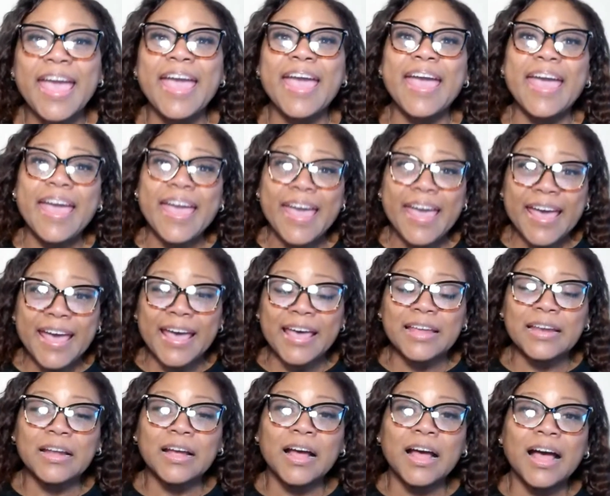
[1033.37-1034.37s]

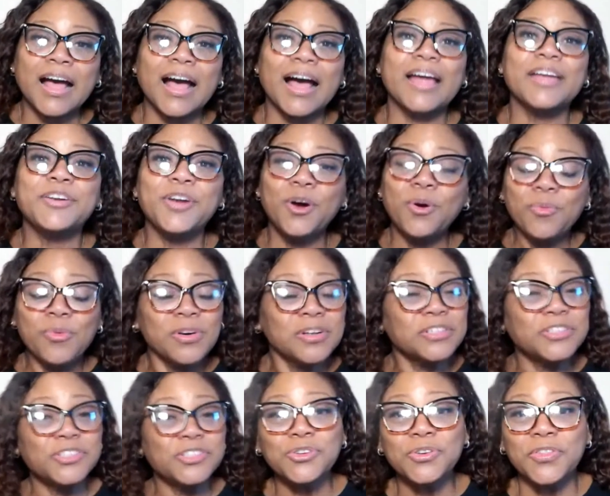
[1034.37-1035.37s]
And I don't
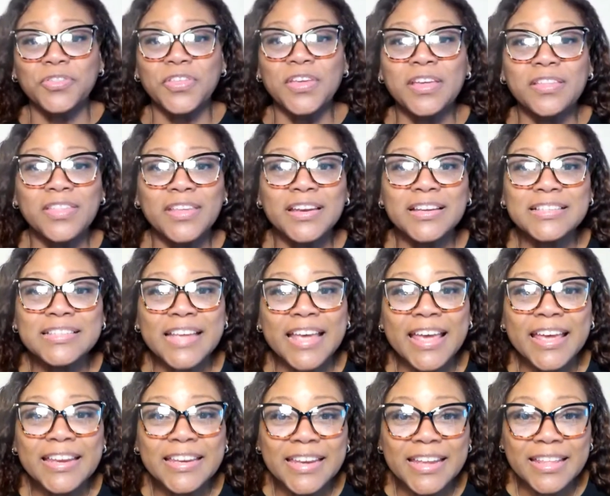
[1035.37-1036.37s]
want you to think that it's
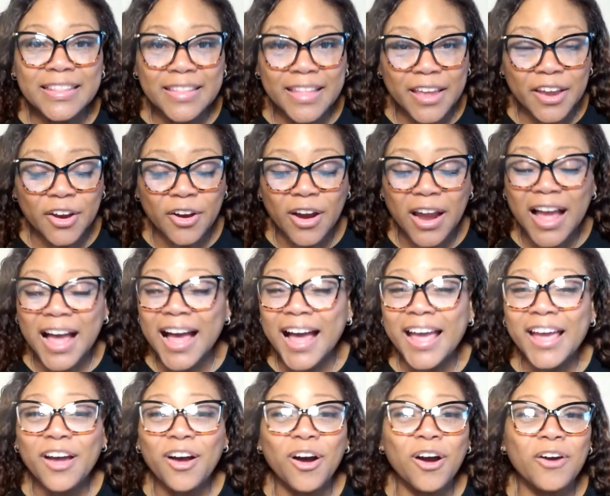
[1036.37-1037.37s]
ending there.
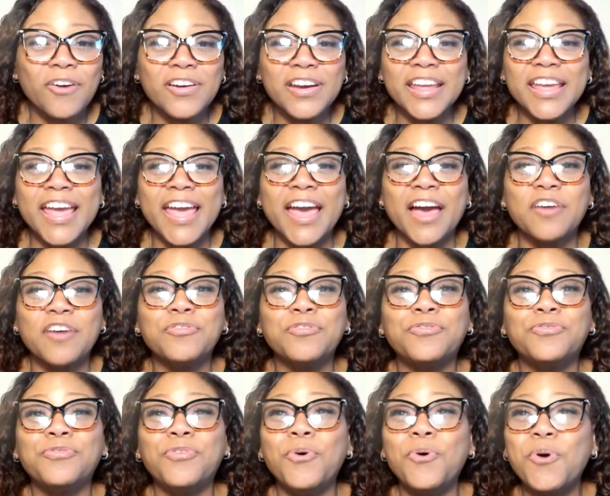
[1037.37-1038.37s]
I already have
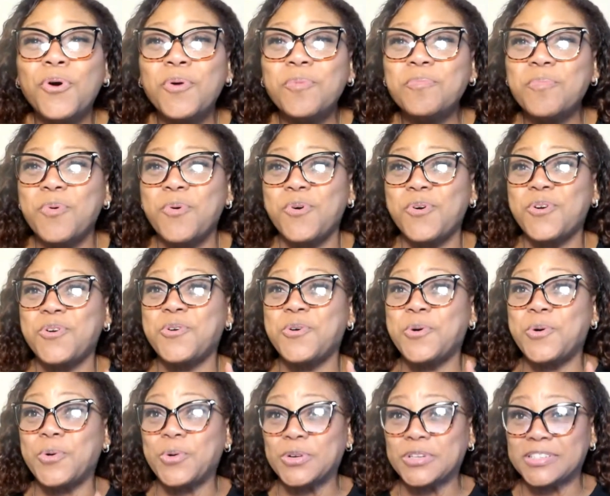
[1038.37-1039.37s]
4 more
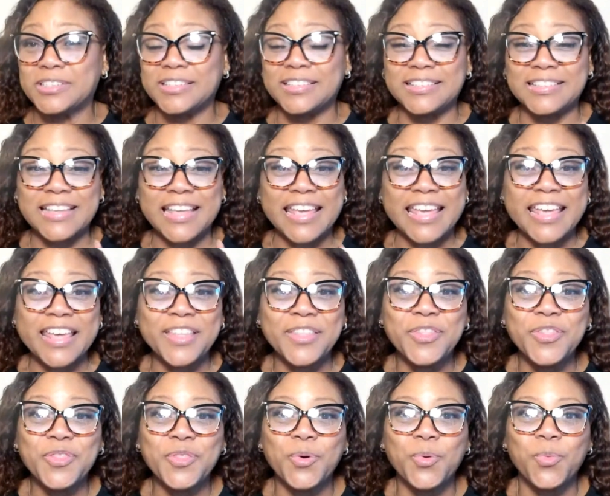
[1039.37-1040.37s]
courses
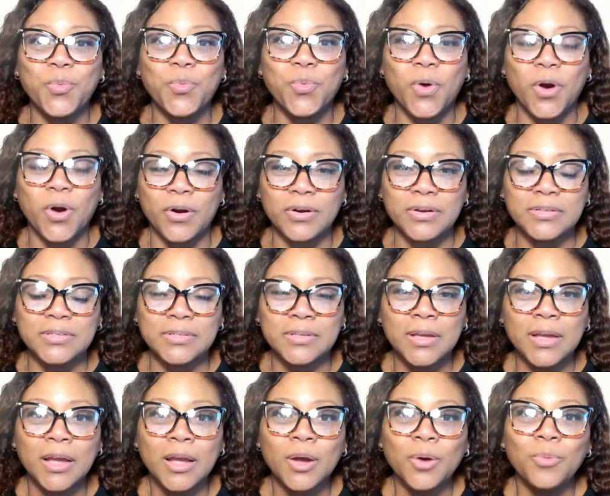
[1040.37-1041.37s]
in the works.
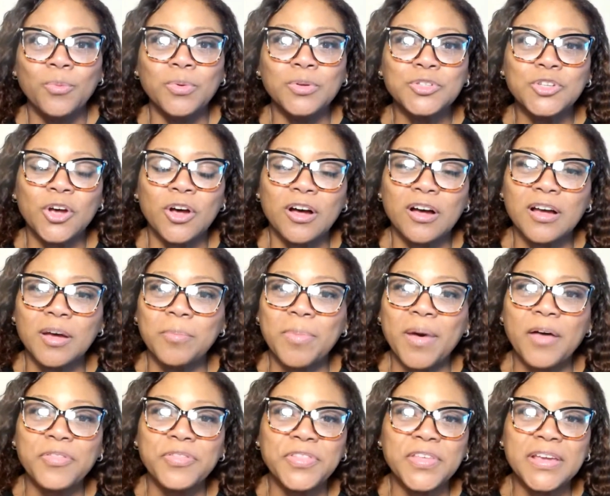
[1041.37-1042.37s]
We'll talk
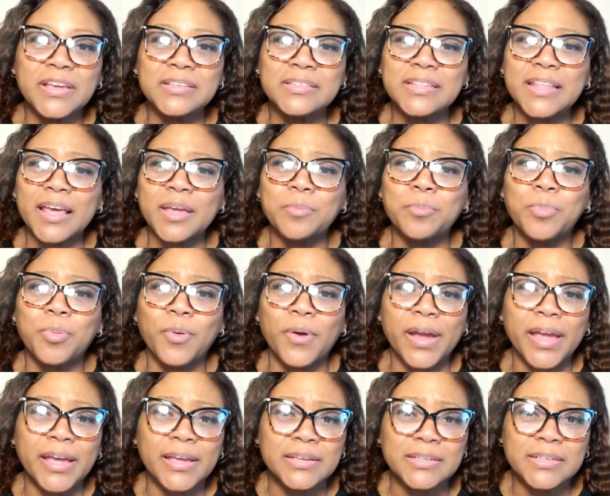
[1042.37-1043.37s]
about things like
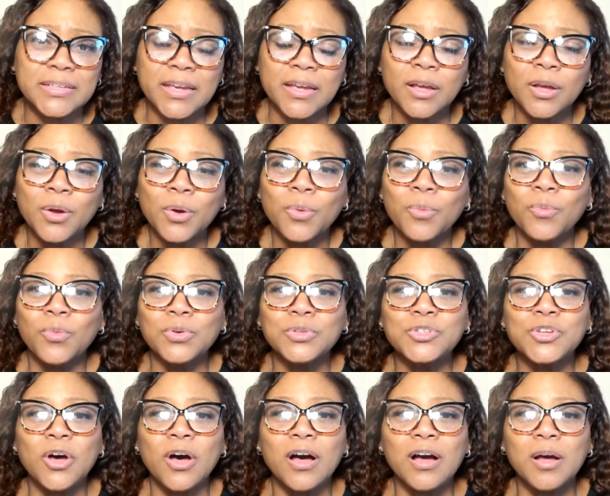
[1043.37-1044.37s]
branding. We'll
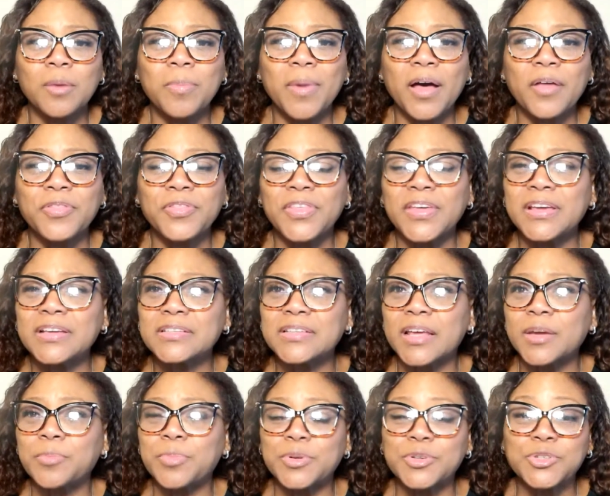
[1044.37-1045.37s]
talk about things
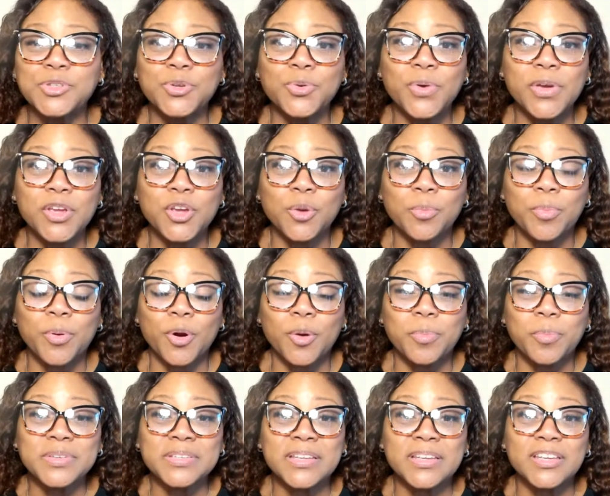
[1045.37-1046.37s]
like pursuing your
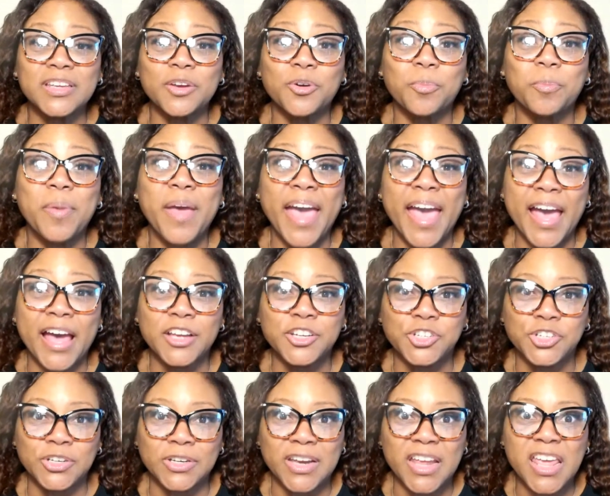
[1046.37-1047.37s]
purpose and your
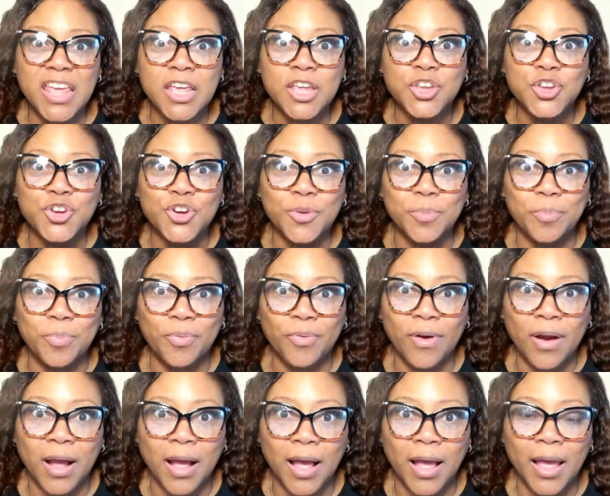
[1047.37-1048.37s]
passion in your
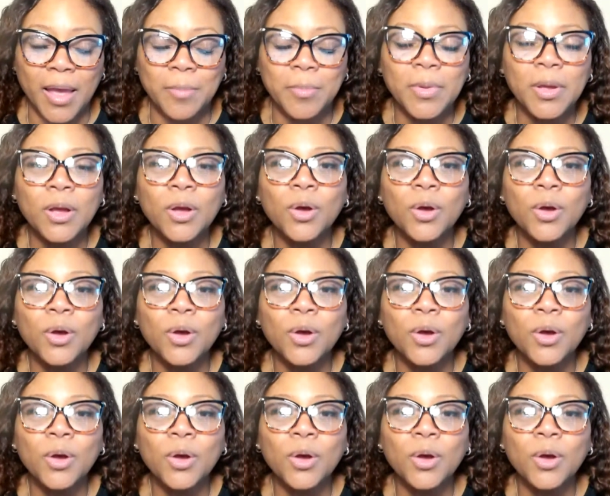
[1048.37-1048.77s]
prime.